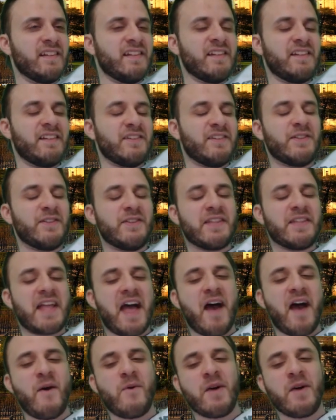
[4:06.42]
You
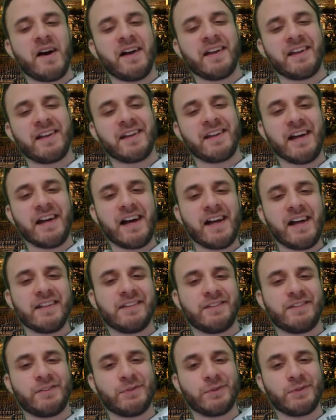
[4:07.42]
never
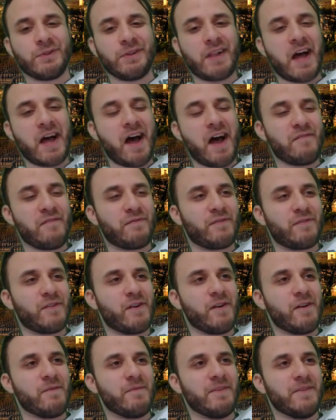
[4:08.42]
got true love
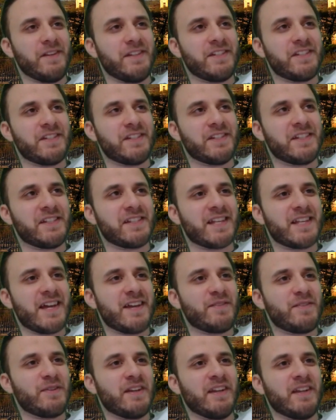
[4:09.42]
from me, she
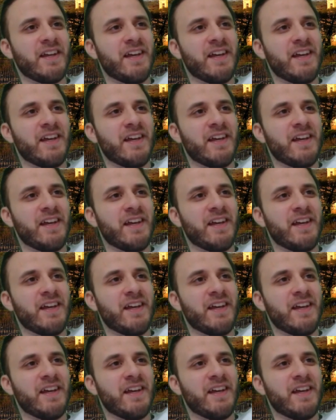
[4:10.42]
said.